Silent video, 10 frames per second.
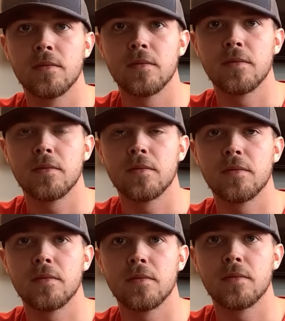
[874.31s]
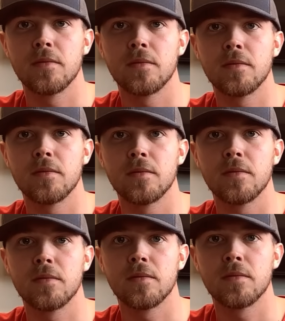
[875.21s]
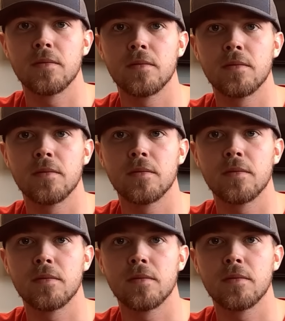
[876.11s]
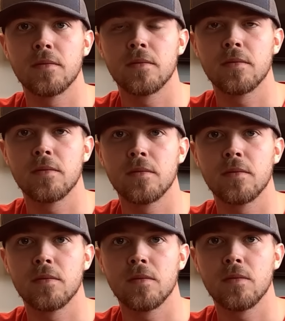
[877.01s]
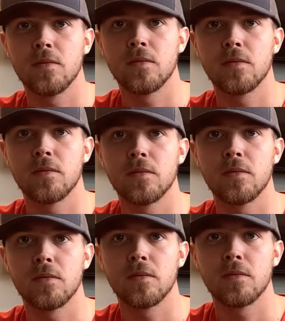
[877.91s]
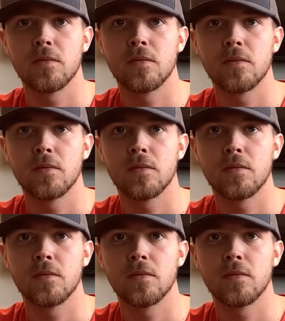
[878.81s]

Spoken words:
The person shown says nothing.